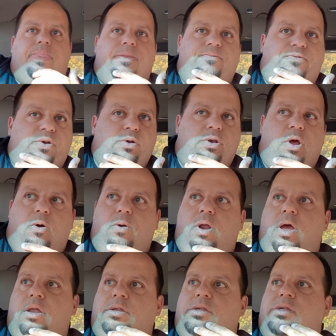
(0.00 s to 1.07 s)
a few
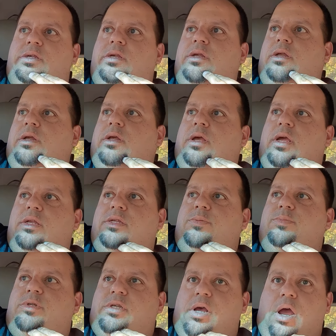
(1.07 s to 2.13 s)
donuts and
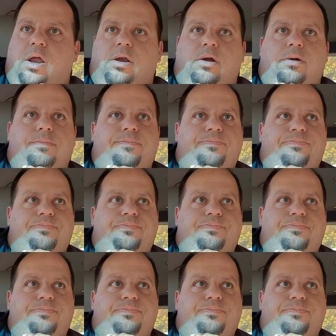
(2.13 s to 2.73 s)
some cider,